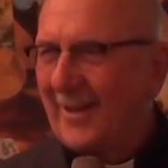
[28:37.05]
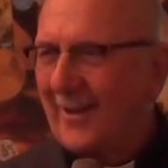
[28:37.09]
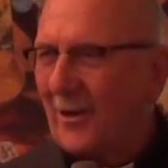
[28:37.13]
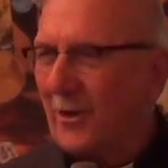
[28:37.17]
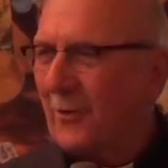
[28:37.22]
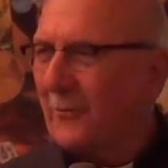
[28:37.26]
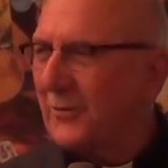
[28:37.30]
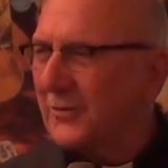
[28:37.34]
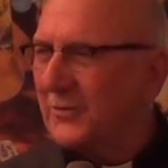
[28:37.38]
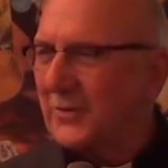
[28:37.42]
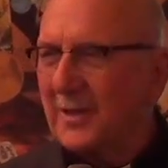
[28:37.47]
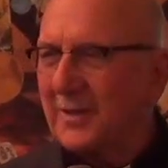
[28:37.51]

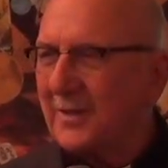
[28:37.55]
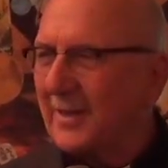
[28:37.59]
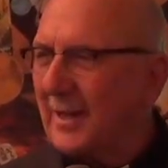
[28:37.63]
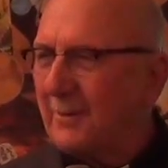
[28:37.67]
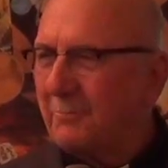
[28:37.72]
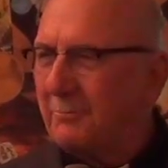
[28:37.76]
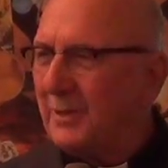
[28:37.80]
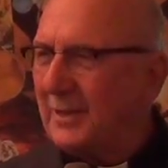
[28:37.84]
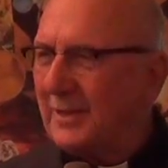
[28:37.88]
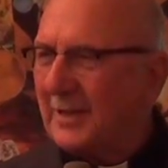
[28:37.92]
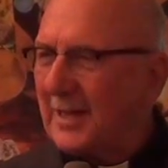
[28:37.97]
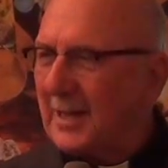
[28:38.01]
All of a sudden
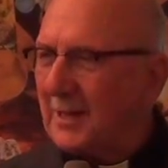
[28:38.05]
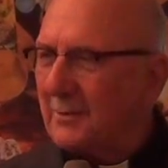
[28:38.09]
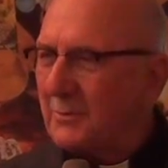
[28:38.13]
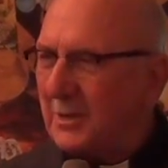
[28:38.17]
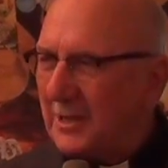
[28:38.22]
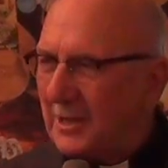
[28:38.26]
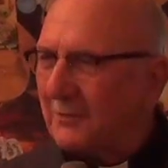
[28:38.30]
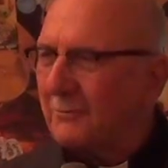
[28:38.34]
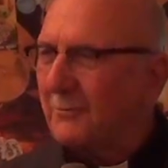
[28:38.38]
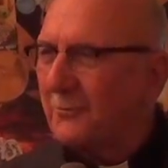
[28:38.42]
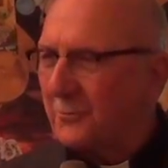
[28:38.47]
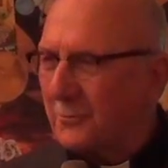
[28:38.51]
that became
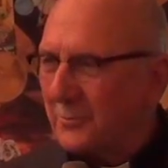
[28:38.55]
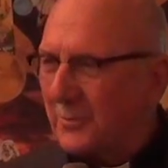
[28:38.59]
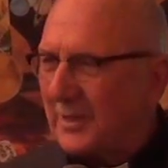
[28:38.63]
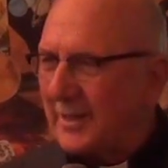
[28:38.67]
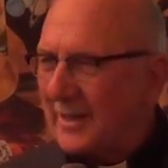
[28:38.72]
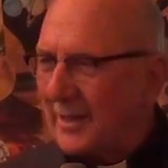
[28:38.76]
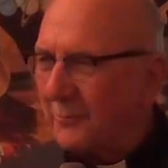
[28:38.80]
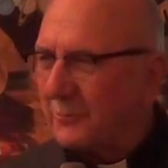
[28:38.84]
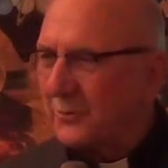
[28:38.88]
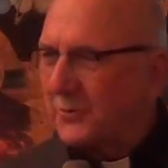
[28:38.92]
it for me. That